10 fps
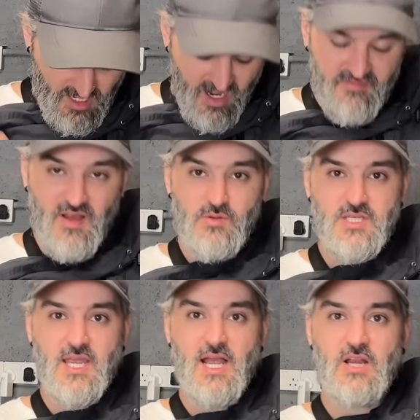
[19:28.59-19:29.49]
If that was a
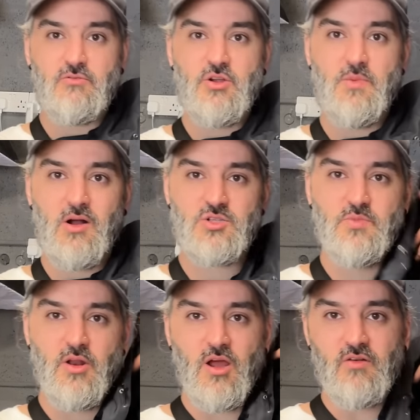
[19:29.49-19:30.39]
kangaroo pouch
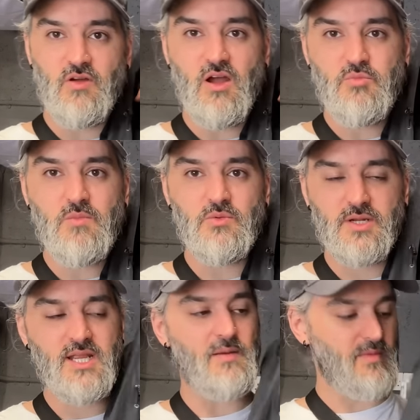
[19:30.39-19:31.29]
pullover, I probably would have kept